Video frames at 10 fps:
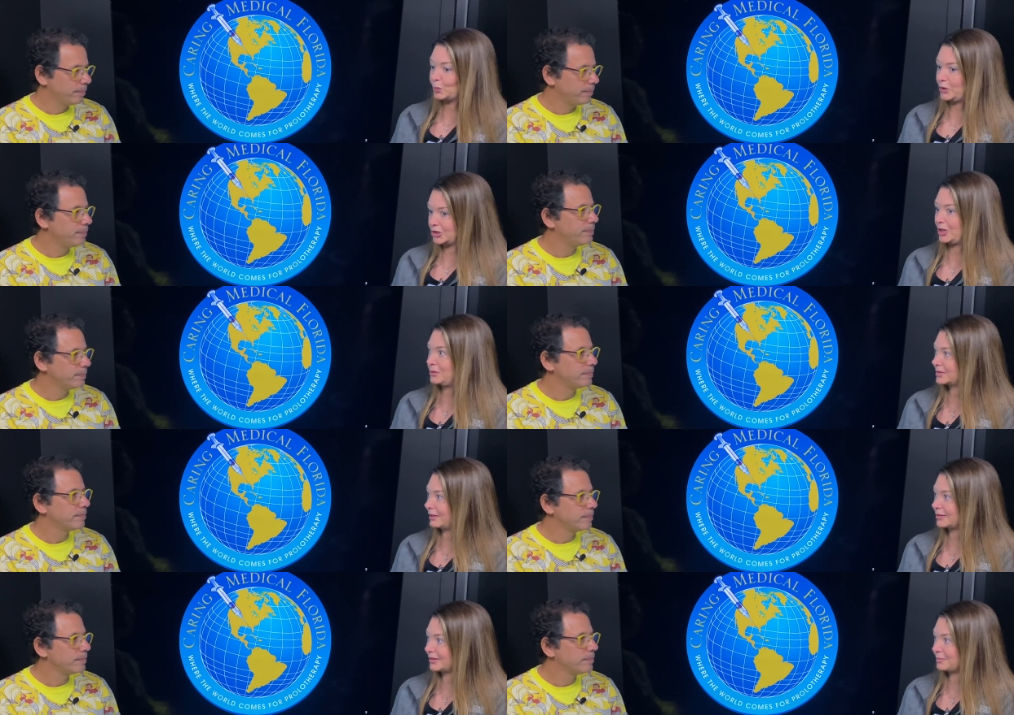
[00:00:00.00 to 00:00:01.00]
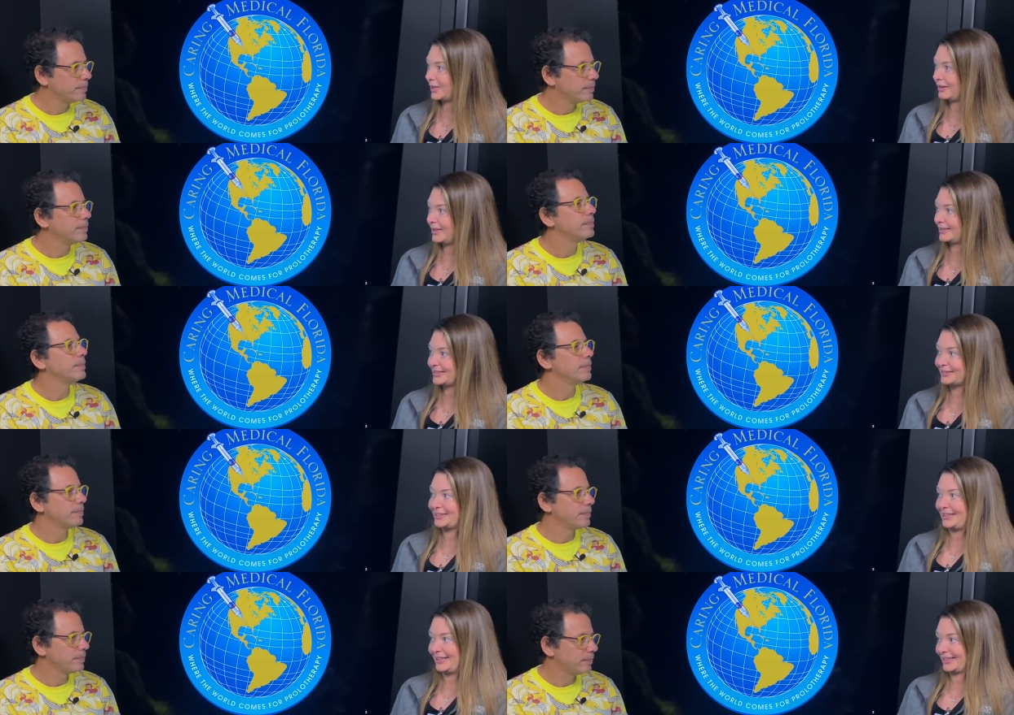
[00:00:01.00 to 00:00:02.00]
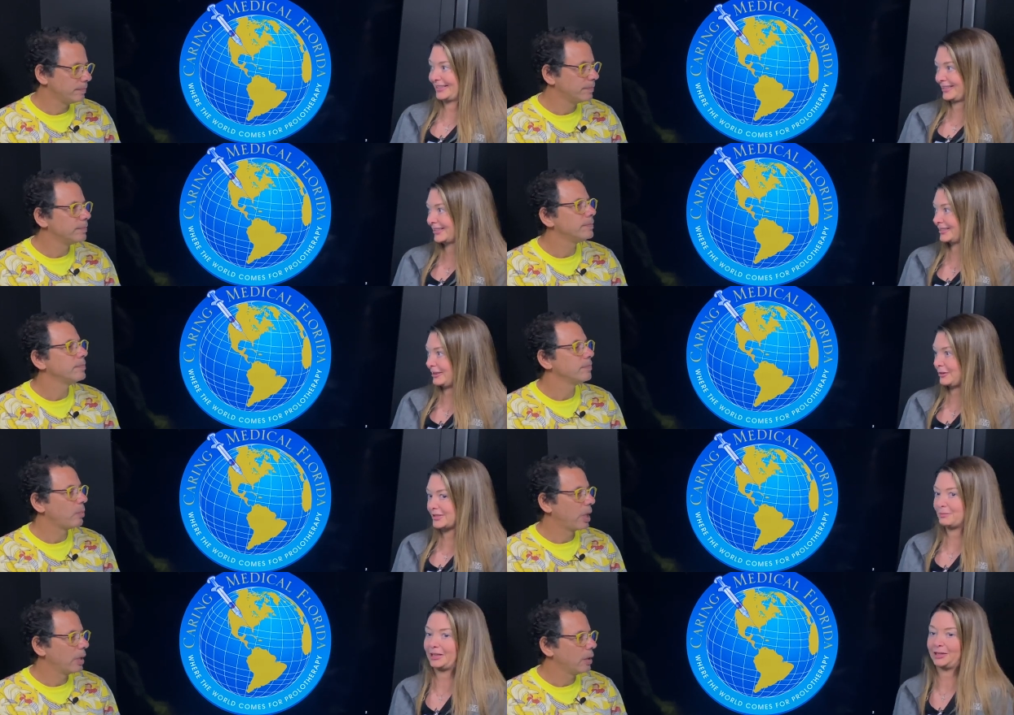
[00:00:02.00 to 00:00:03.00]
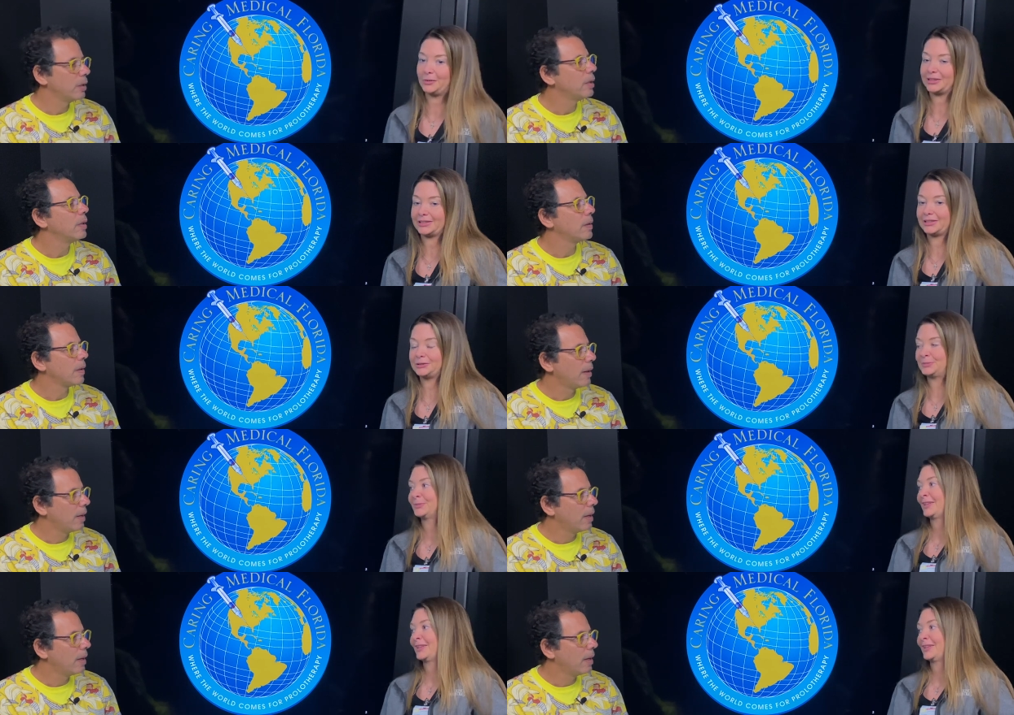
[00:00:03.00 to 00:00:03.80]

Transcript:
Speaker 1: which goes down to the belly. So the neck tells the belly what to do.